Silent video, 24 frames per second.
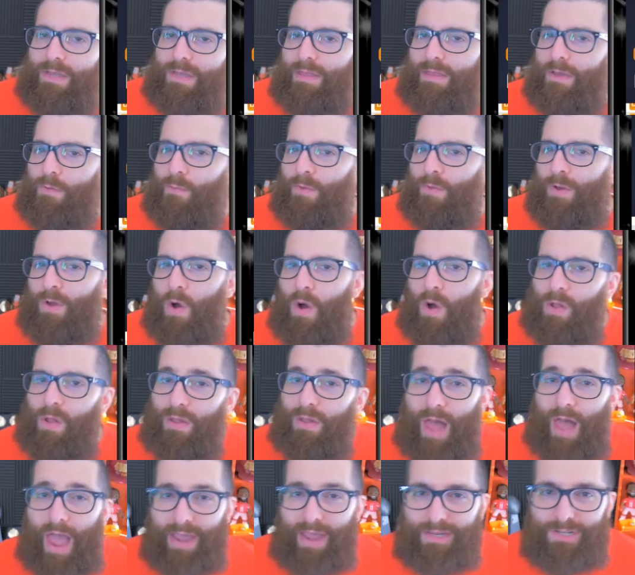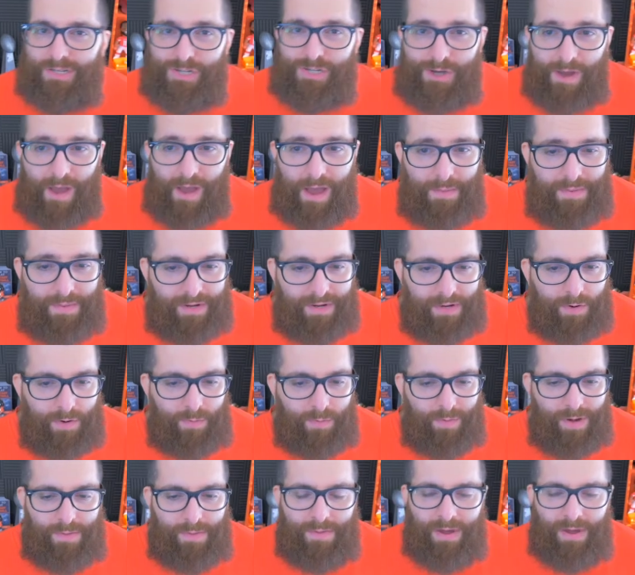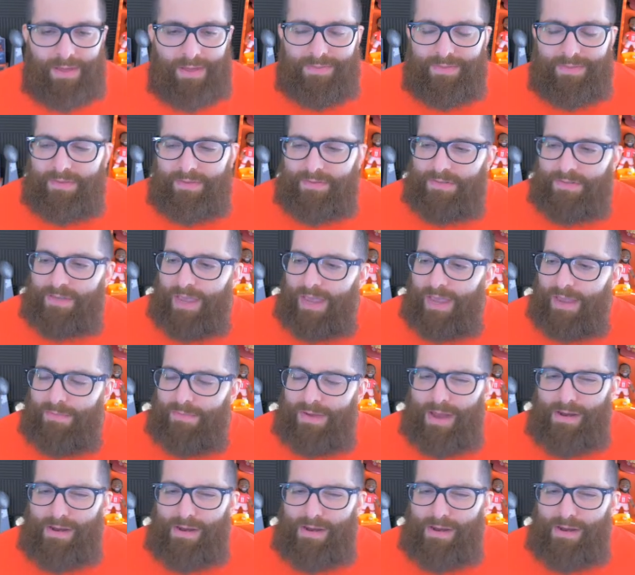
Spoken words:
I think we all like Chubb and Kareem Hunt this game.